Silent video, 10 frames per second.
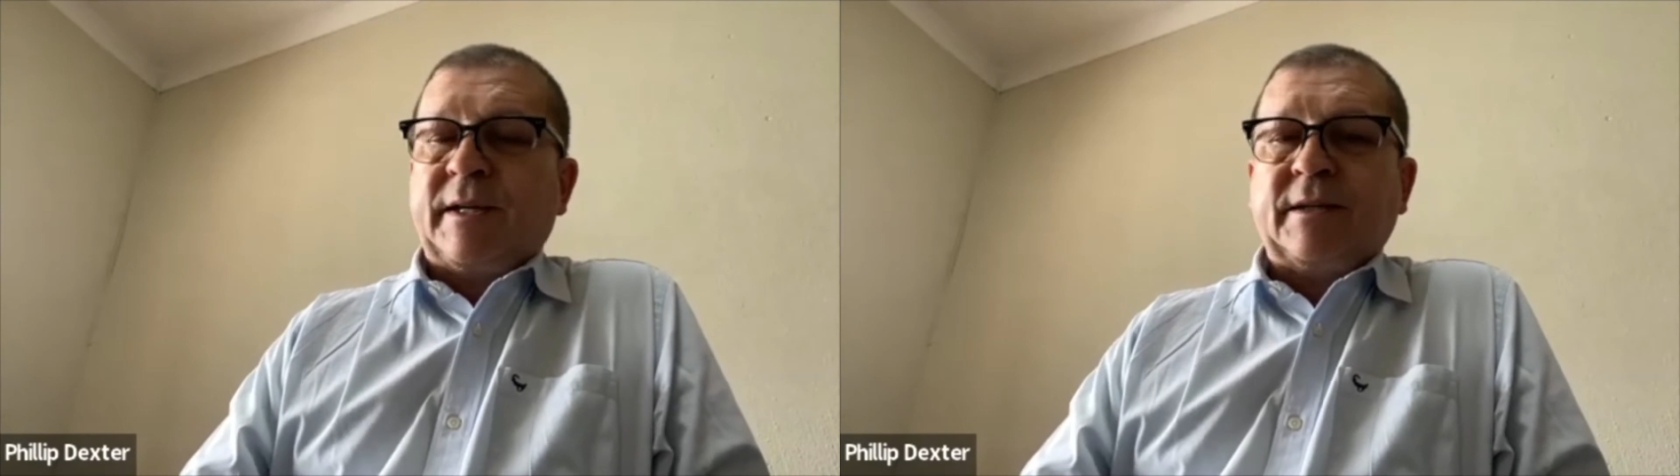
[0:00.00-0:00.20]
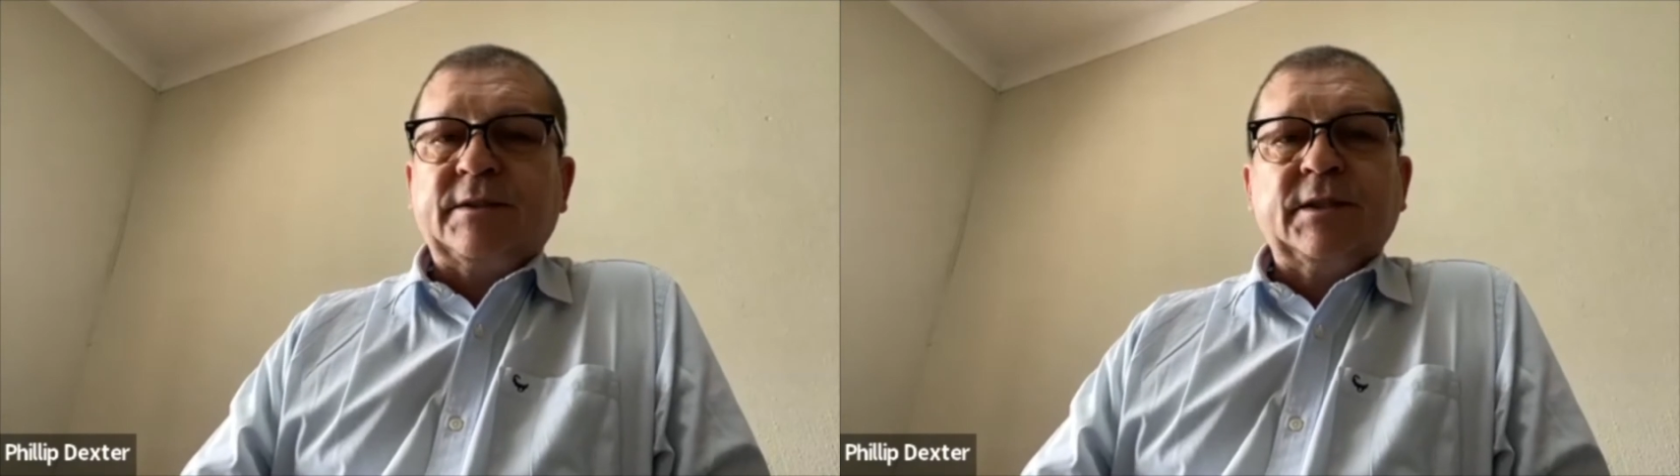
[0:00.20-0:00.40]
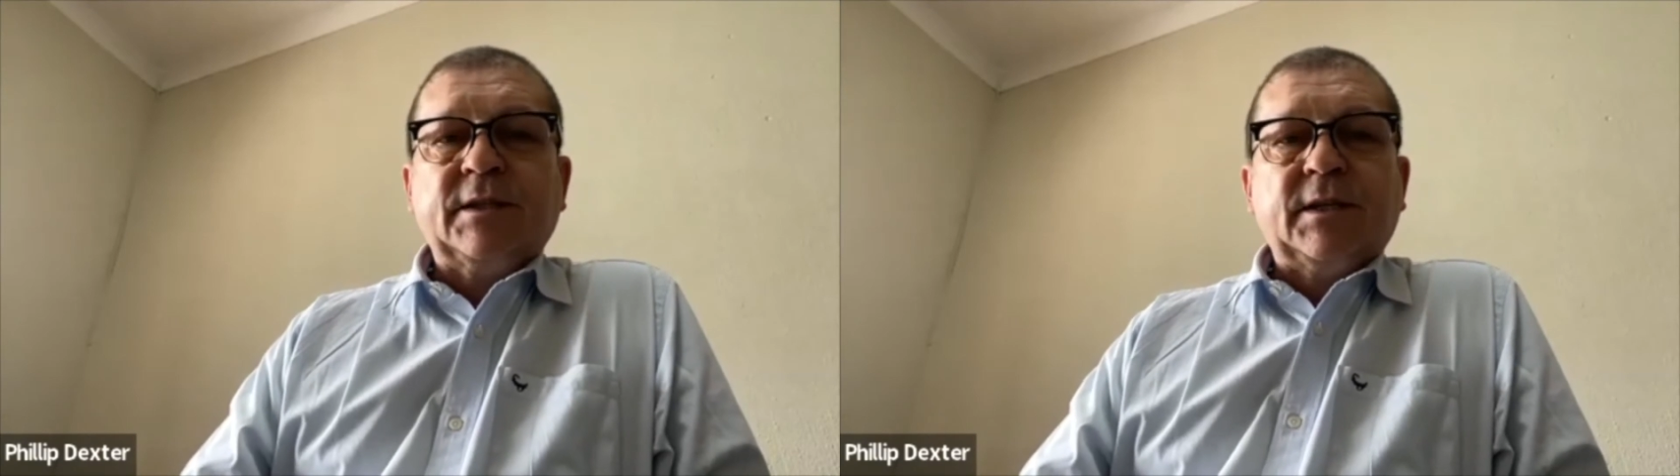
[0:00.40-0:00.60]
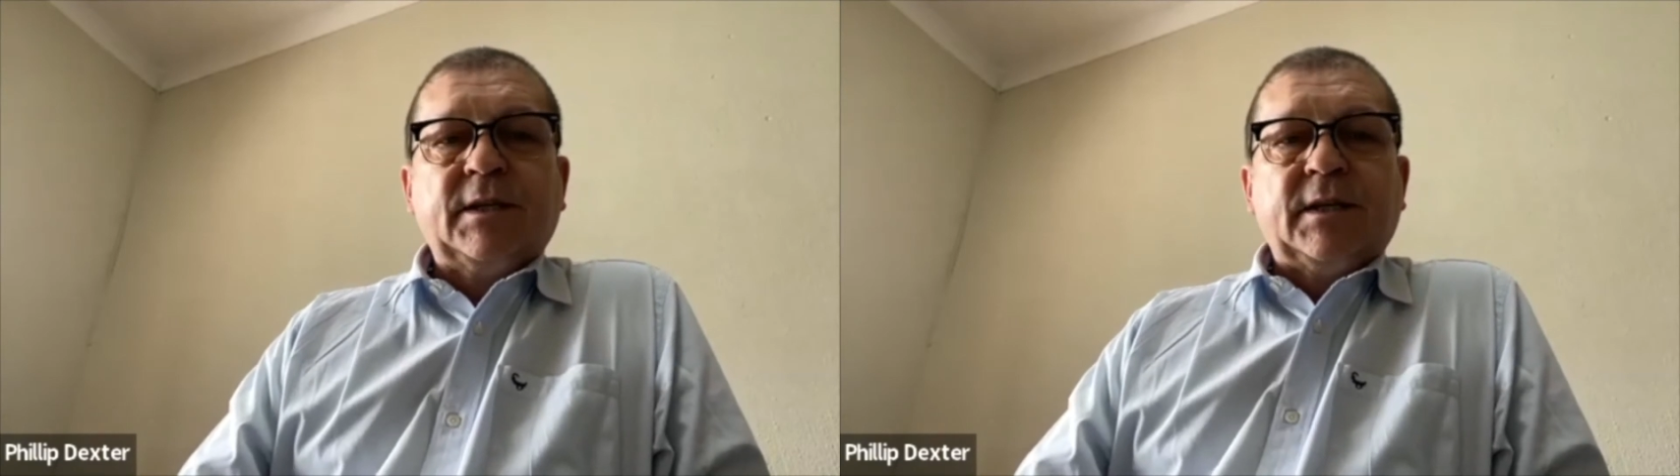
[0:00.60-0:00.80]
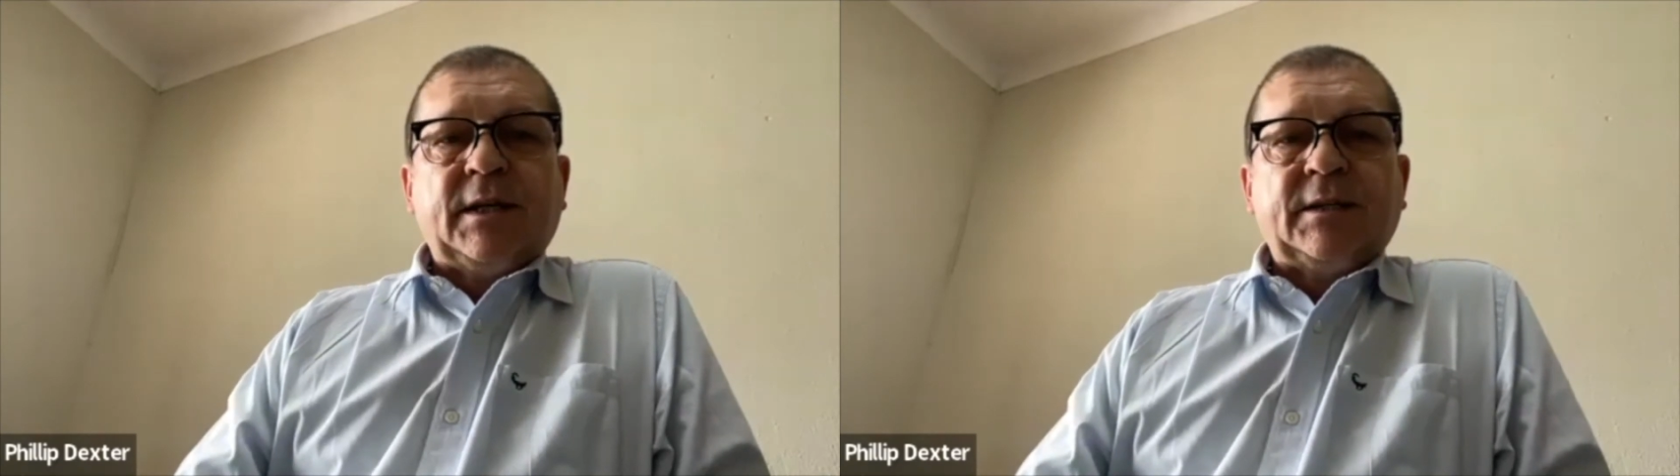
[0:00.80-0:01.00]

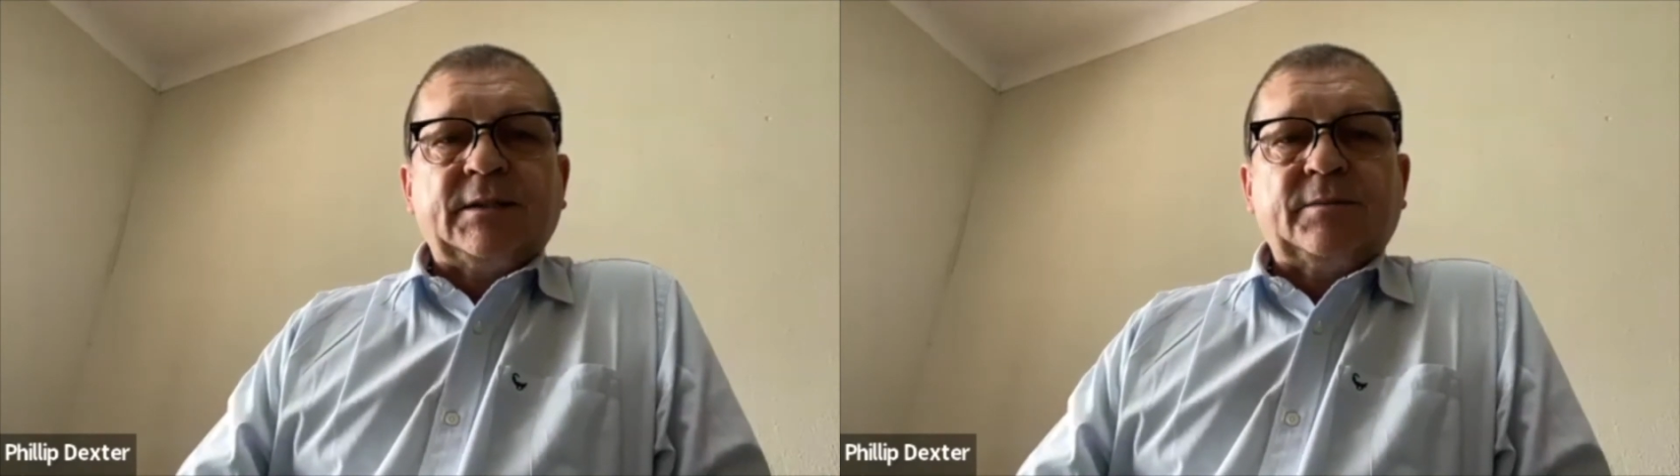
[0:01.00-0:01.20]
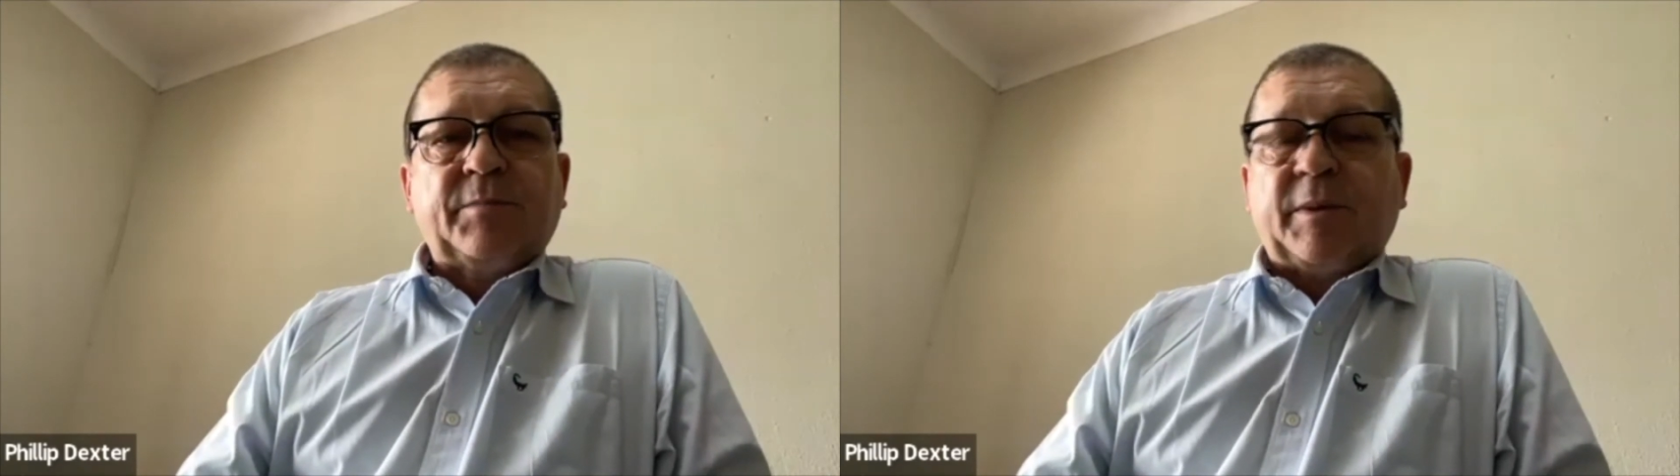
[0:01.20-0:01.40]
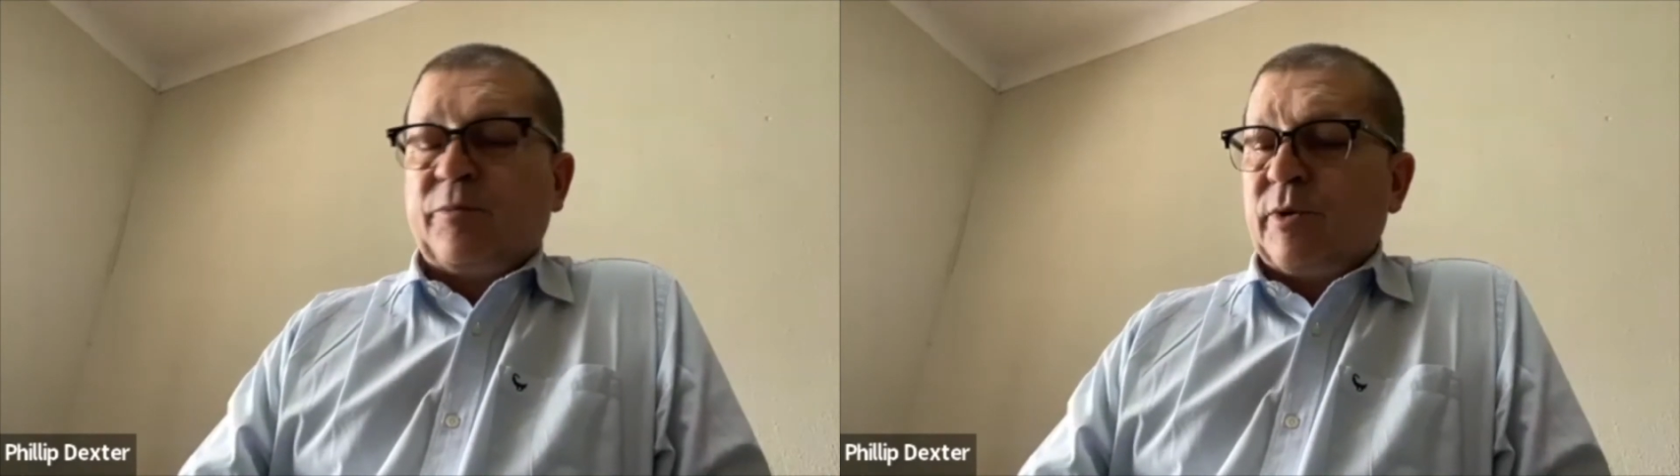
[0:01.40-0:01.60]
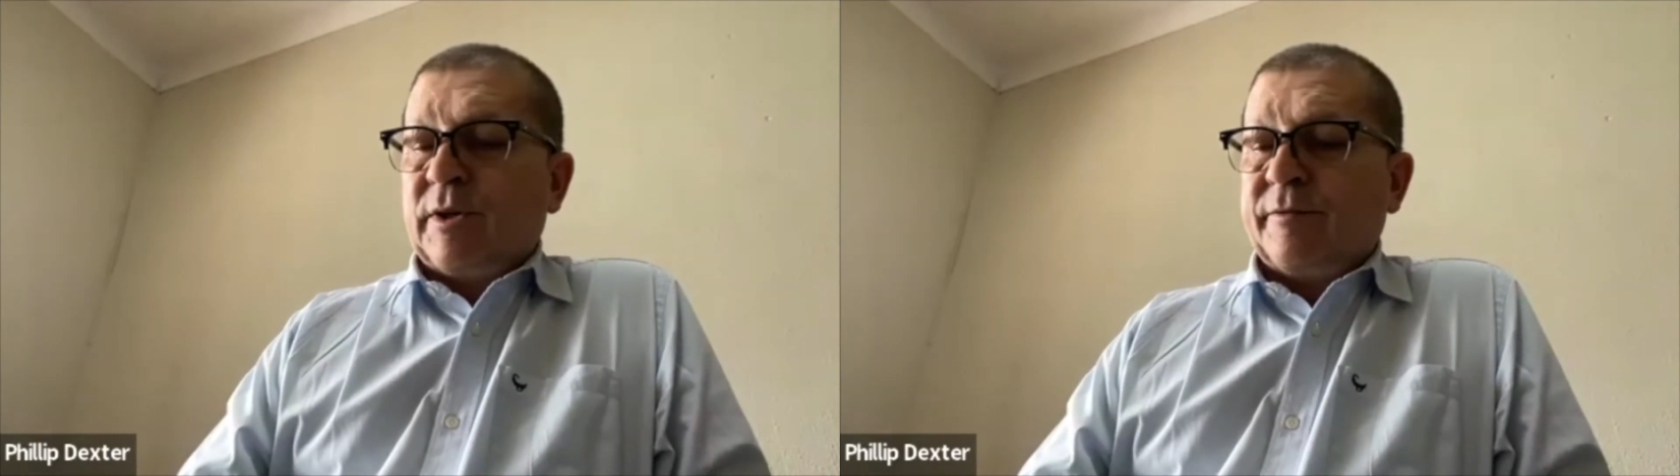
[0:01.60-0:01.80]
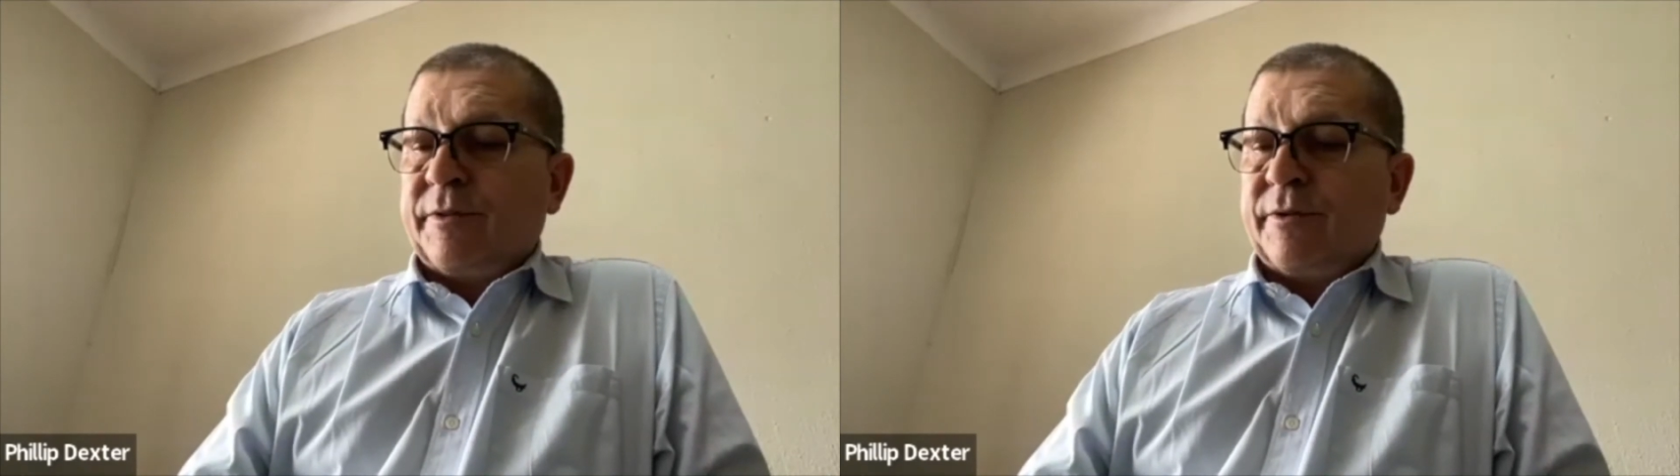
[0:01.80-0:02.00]
as people who
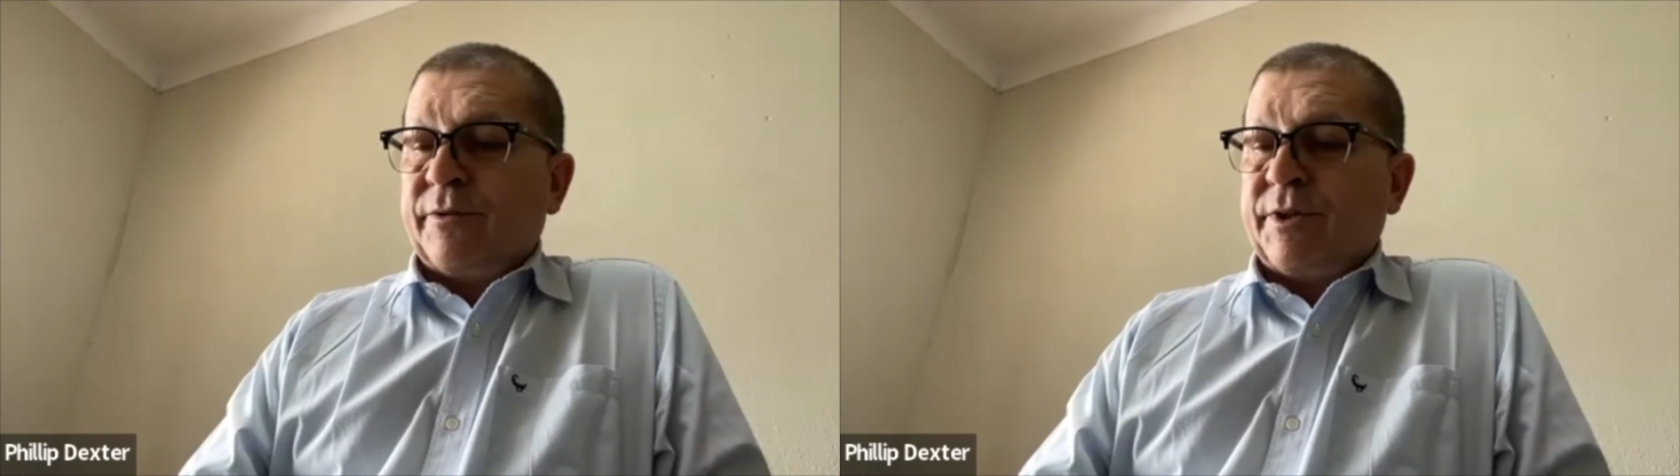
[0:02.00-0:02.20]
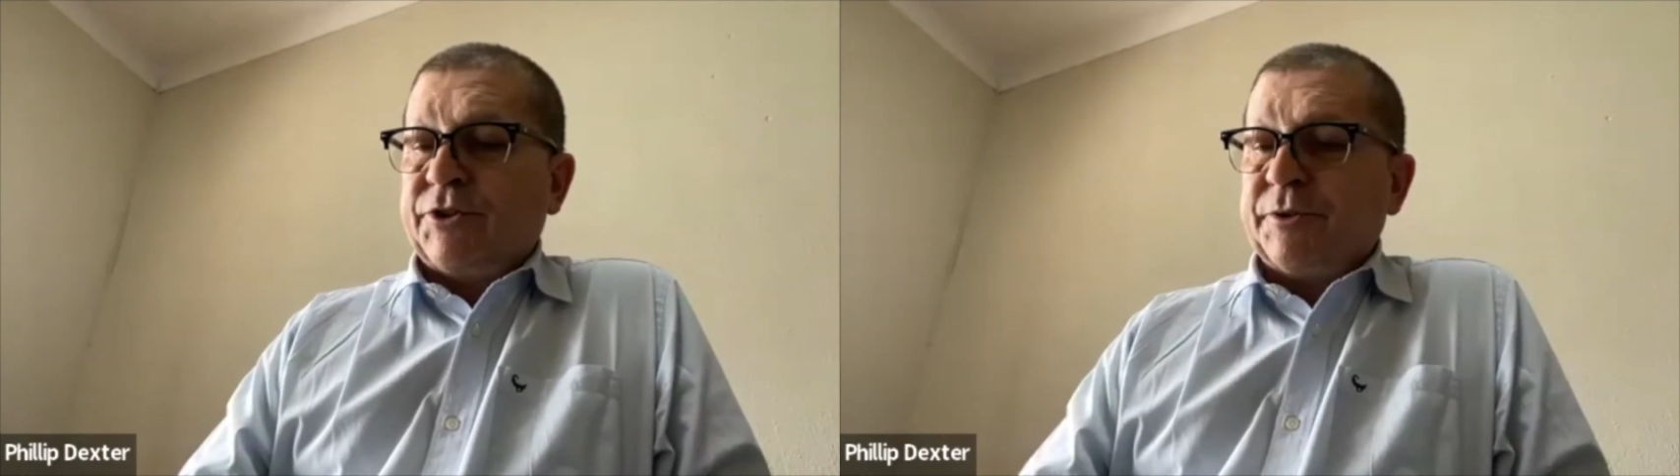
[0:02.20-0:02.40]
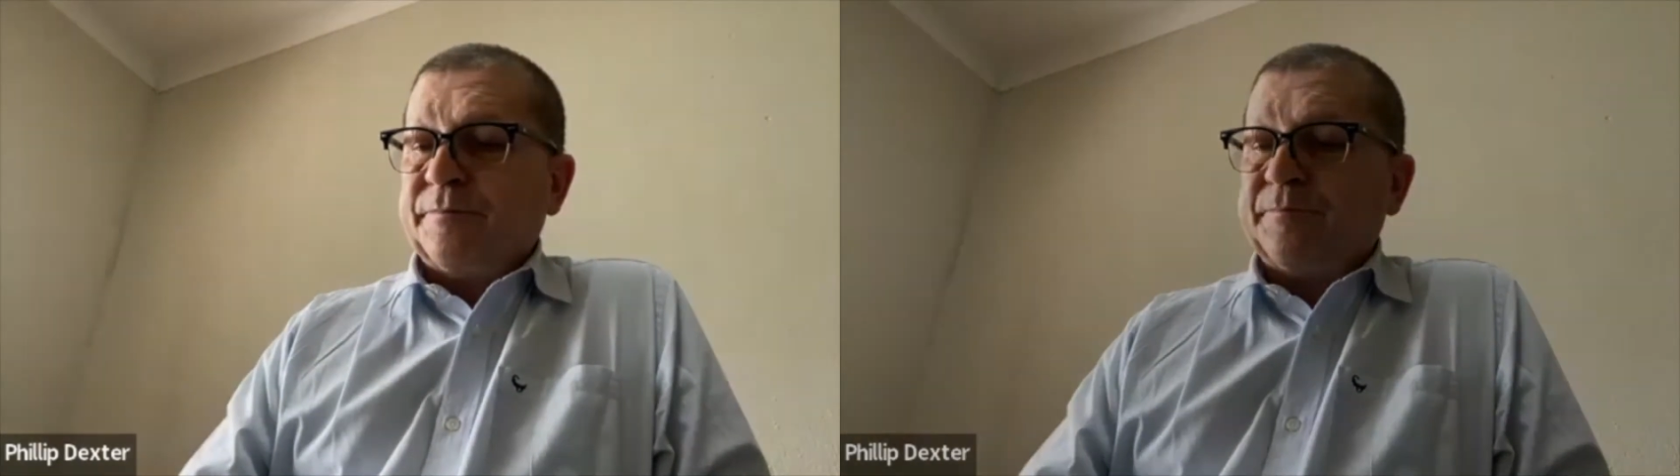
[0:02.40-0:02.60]
live in the region.